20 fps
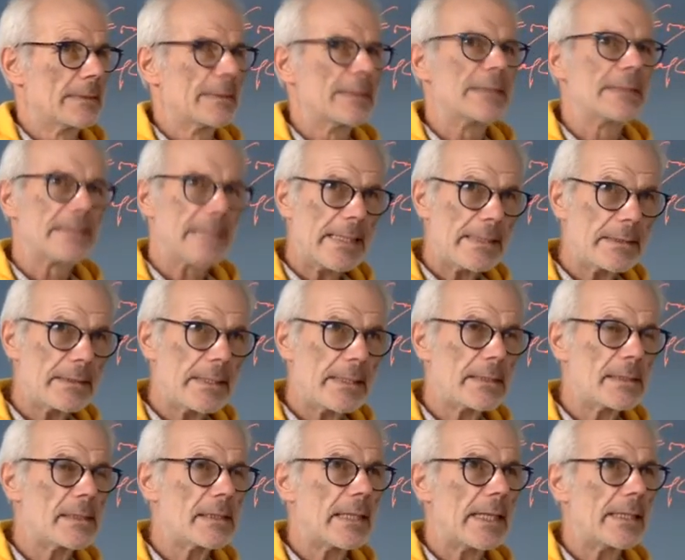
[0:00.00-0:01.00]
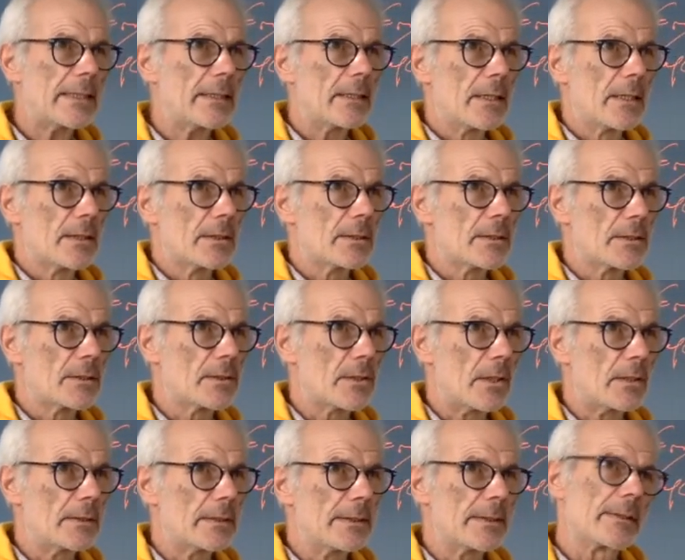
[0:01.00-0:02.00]
The state can say,
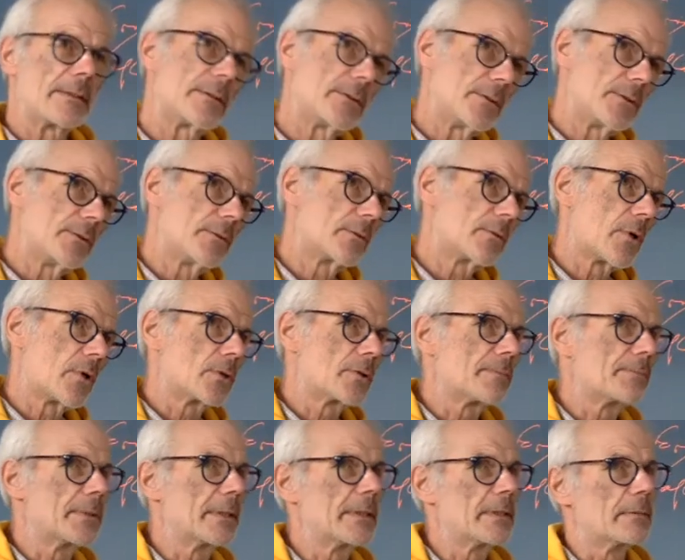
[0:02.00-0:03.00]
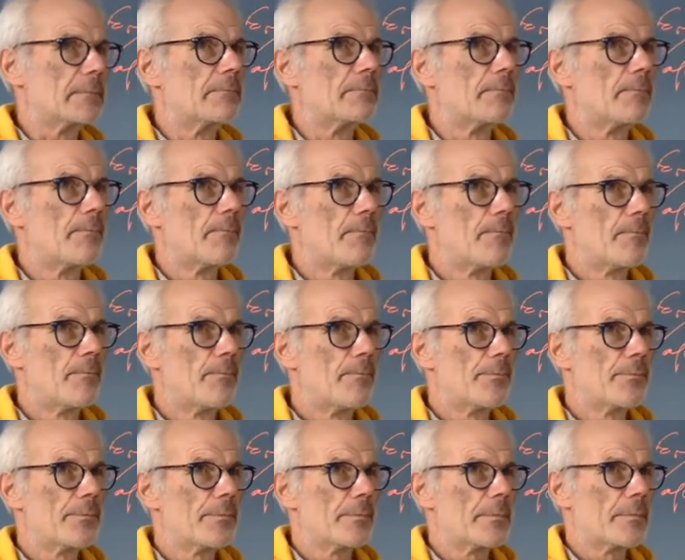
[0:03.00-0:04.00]
sorry, you go to prison.
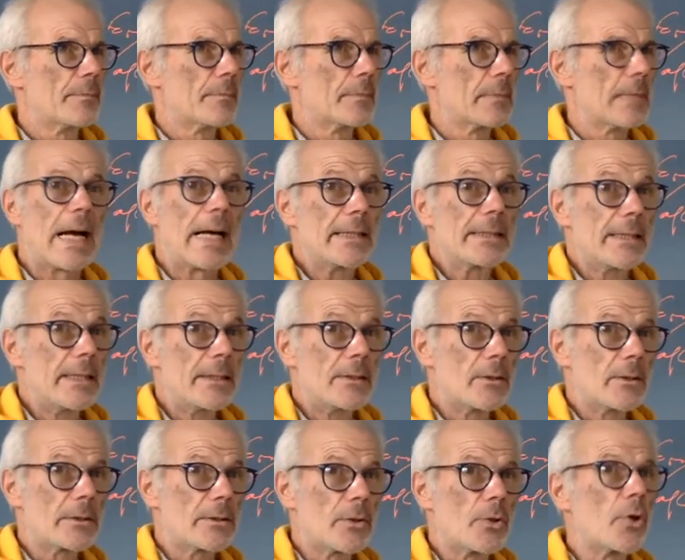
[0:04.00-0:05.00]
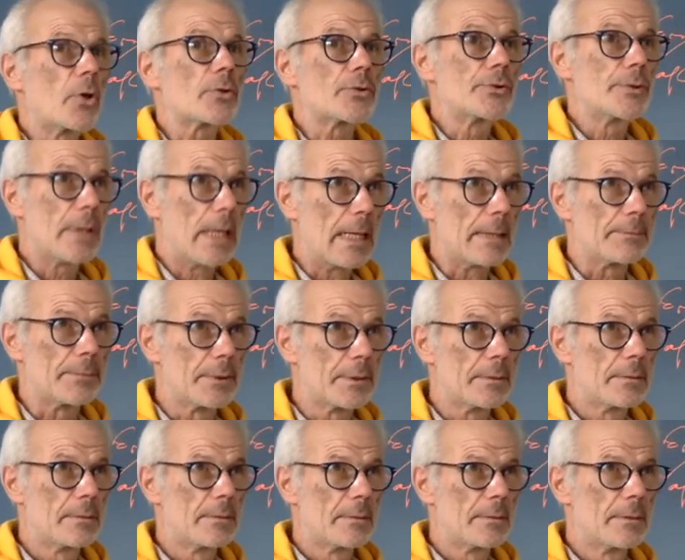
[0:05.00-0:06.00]
I cannot lock you up.
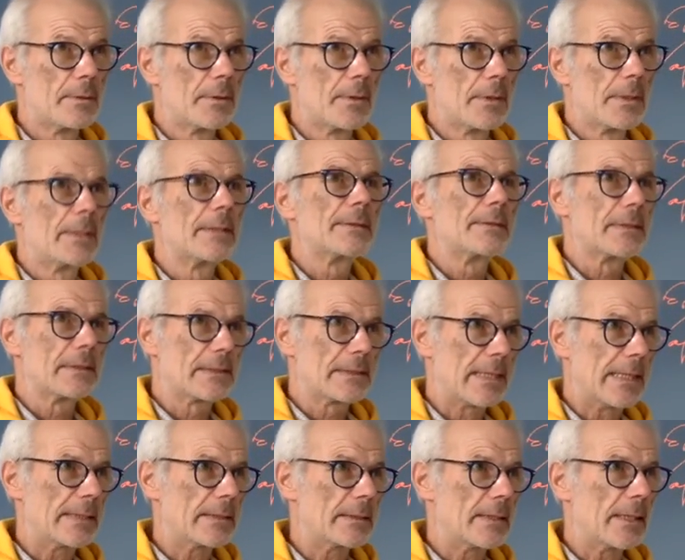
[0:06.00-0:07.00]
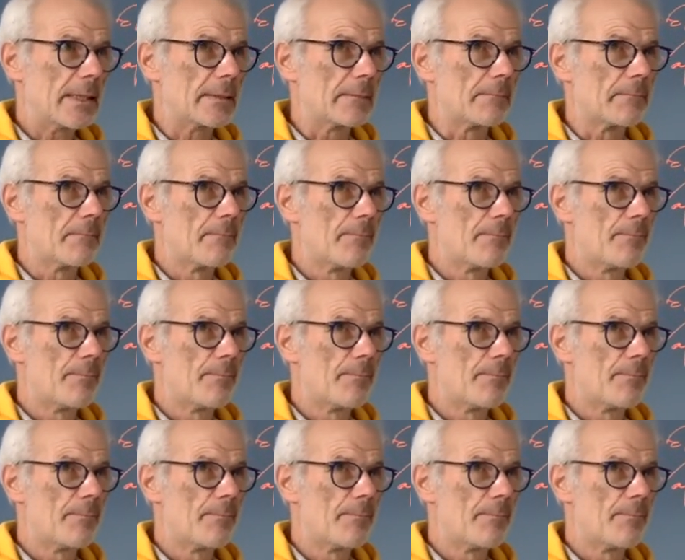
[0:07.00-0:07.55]
The state can.